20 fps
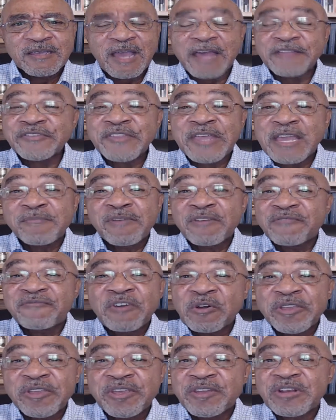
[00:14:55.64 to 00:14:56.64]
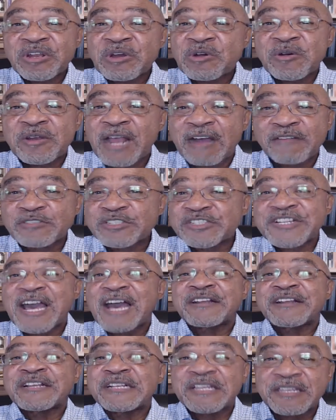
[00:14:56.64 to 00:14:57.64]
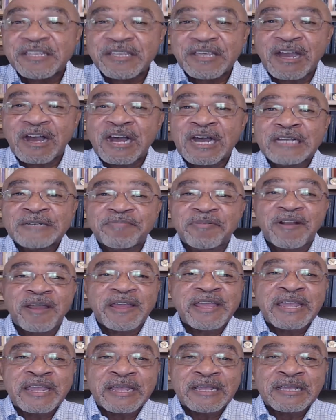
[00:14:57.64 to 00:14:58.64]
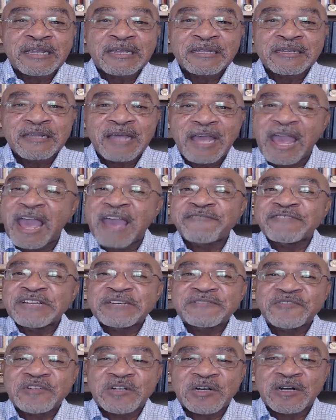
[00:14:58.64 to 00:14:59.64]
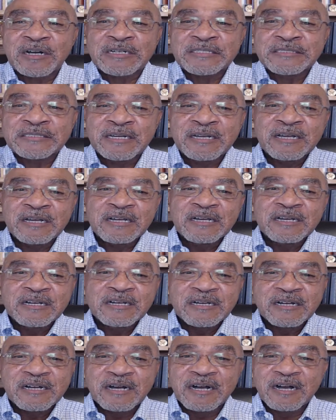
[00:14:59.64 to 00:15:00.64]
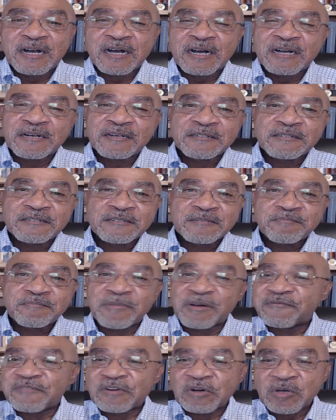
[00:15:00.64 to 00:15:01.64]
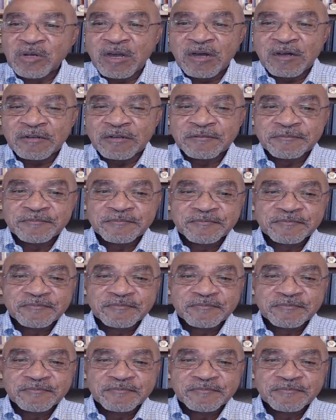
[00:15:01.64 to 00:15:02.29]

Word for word: And then before you know it, I was out in the yard playing, having fun, uh, before long.